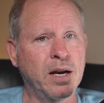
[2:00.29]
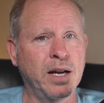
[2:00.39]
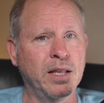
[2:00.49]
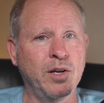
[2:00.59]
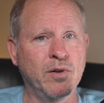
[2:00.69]
a
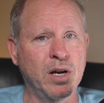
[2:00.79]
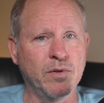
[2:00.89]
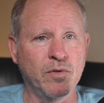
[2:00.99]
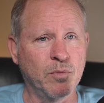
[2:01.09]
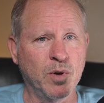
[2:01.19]
daily
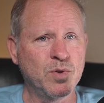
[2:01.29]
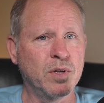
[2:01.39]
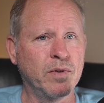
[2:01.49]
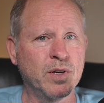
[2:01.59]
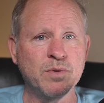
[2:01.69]
driver for most
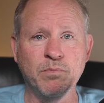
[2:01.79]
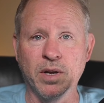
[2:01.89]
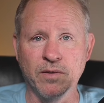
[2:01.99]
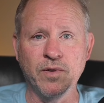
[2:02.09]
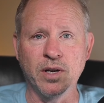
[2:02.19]
of us,
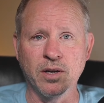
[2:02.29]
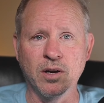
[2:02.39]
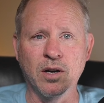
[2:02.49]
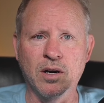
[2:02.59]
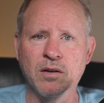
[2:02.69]
but a fun
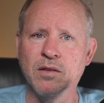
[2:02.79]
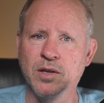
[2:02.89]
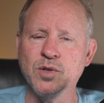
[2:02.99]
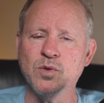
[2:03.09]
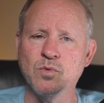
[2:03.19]
car.
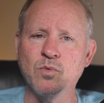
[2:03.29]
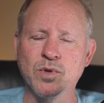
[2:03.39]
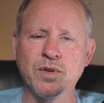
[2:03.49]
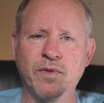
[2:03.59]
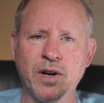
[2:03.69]
This
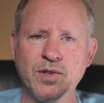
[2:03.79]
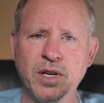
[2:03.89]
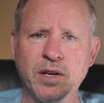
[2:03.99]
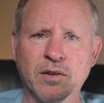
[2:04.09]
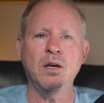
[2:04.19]
was a fair
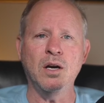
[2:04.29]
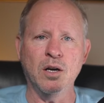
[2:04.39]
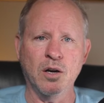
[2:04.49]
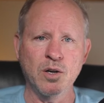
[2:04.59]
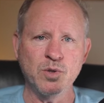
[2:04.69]
sale. A
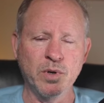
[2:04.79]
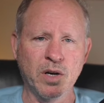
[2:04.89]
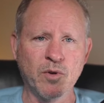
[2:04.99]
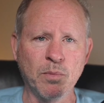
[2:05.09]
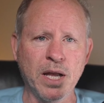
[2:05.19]
Guards Red
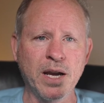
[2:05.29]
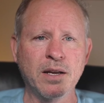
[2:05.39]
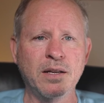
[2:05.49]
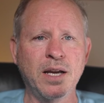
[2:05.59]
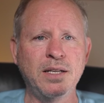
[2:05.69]
Over Black
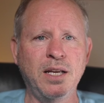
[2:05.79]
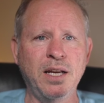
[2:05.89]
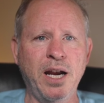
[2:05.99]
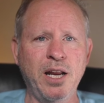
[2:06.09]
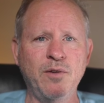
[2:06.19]

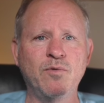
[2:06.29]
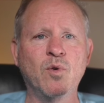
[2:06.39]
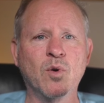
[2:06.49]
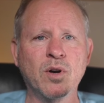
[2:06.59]
1984